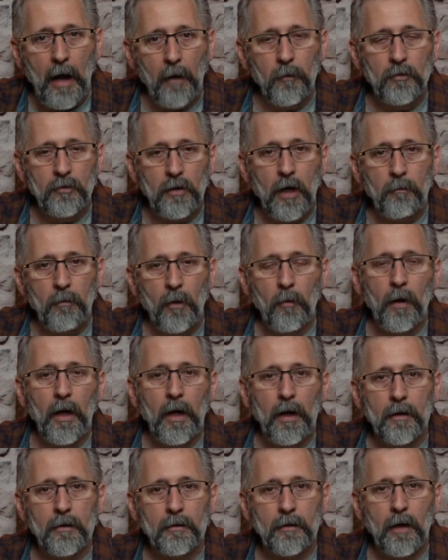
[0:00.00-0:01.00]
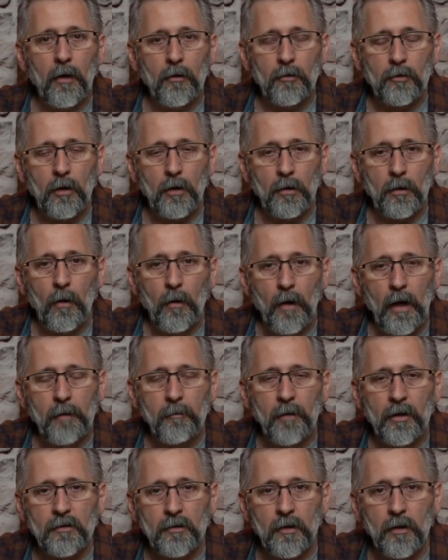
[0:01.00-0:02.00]
was on my way. I was going to go hang
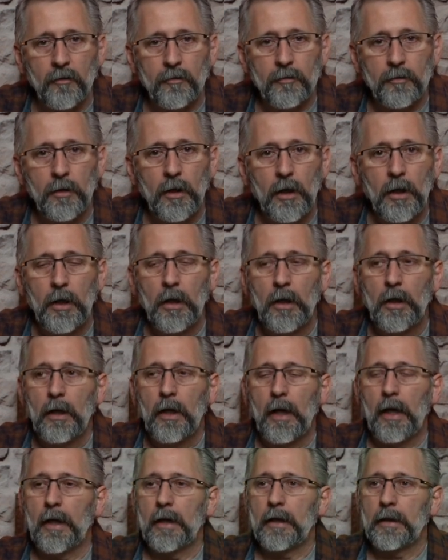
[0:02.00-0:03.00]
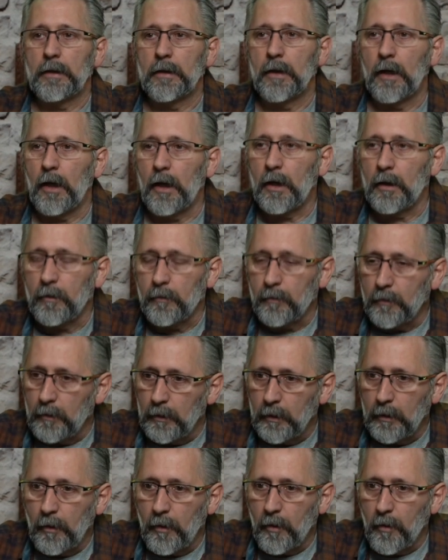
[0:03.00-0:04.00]
myself. And
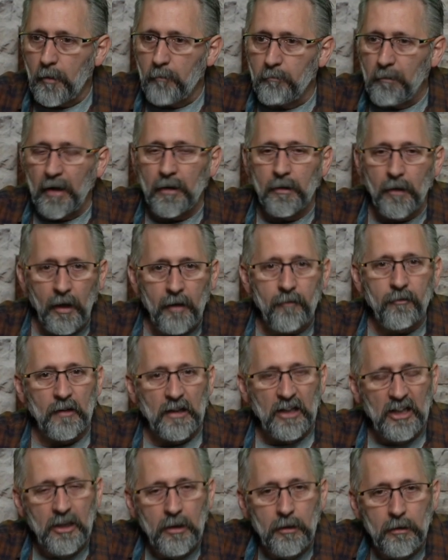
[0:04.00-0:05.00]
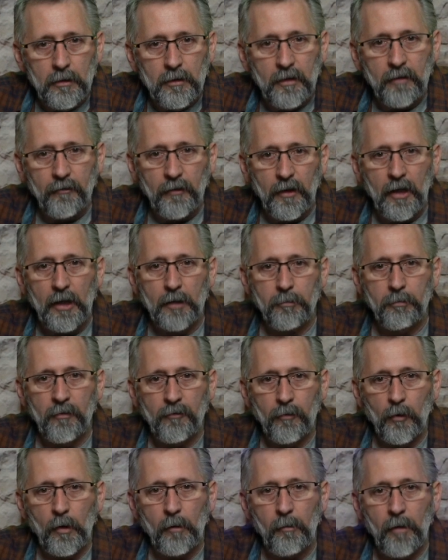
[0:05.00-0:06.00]
my life literally flashed
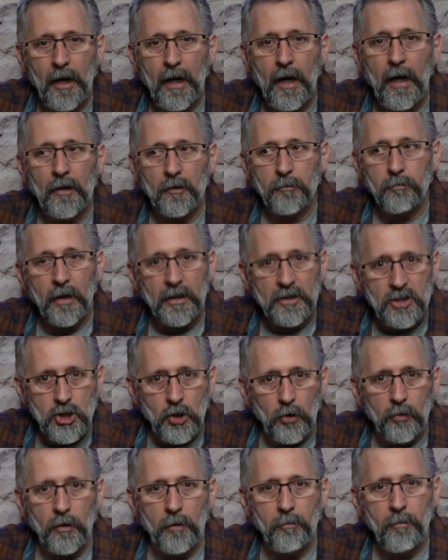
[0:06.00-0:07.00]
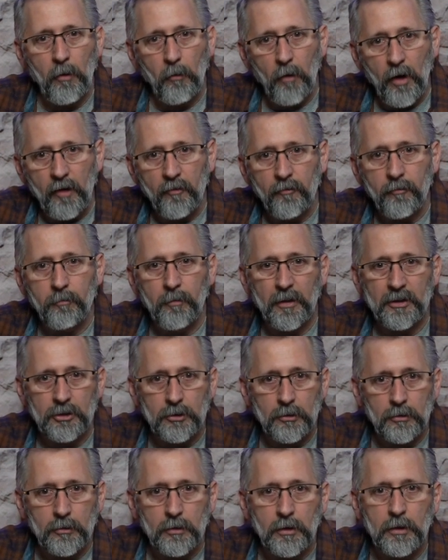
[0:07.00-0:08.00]
before my eyes. My children, my wife, my
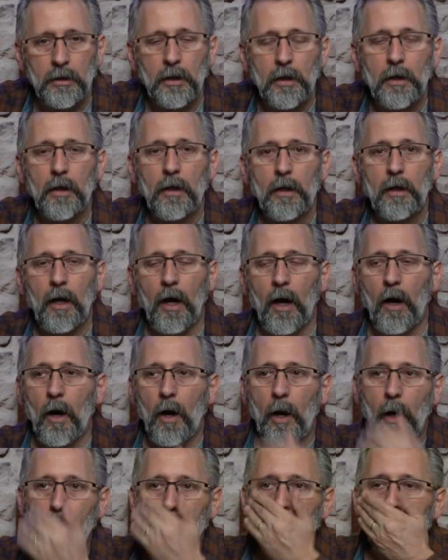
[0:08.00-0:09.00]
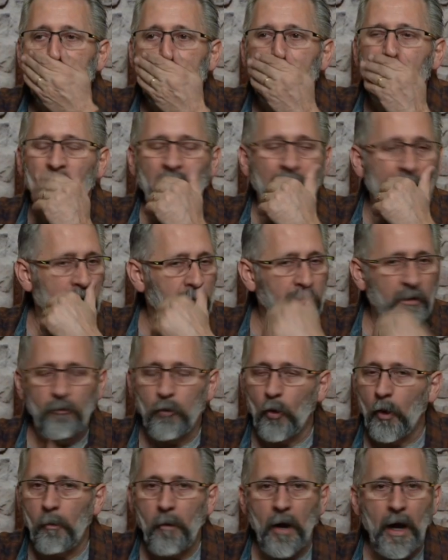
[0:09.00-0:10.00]
children flashed
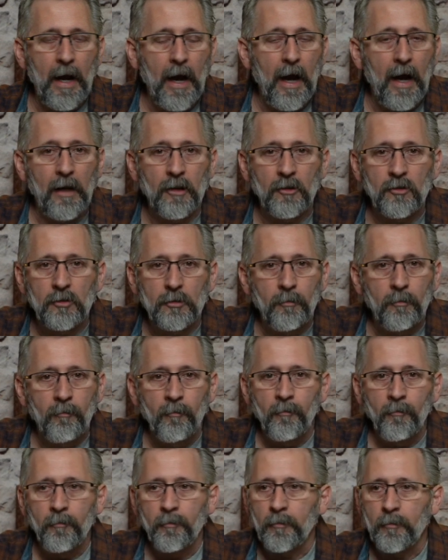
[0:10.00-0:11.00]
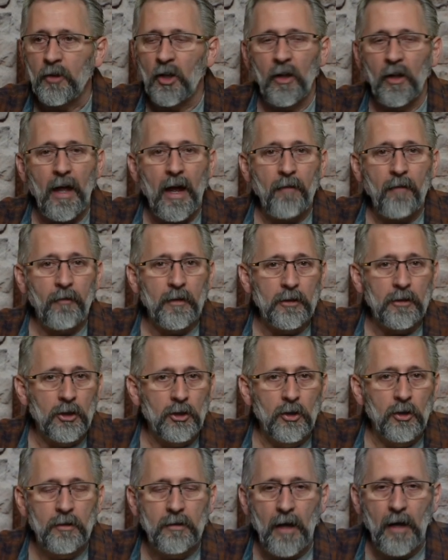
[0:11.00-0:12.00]
before my eyes. The laughing, the
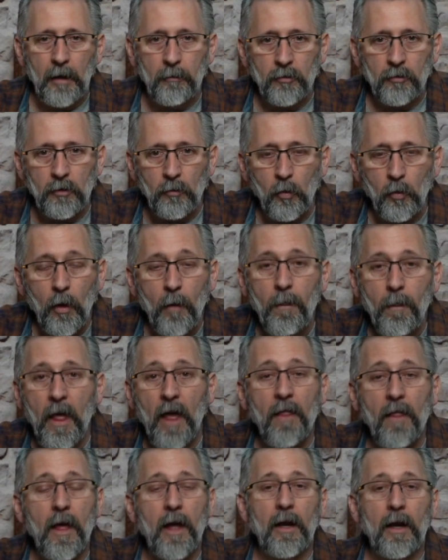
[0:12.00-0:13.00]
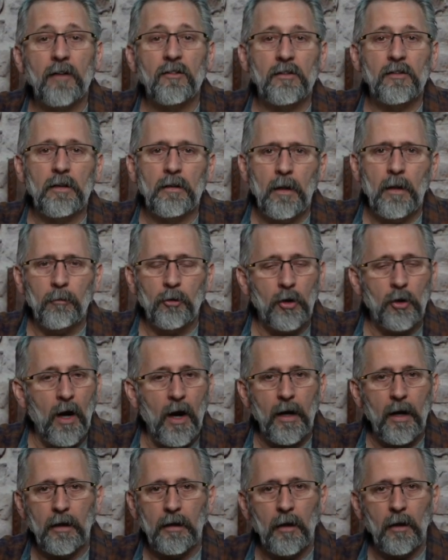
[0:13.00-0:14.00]
good times. And then I seen them
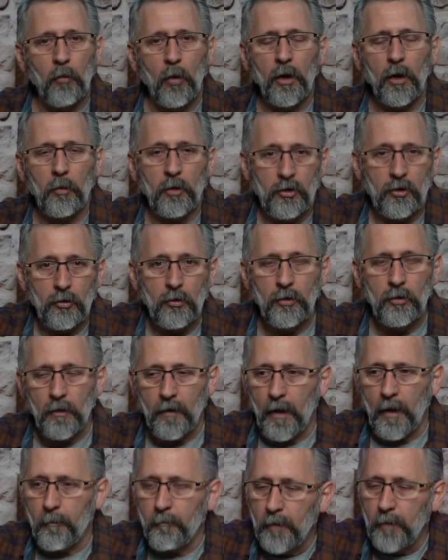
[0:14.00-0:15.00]
crying and what it would do to them.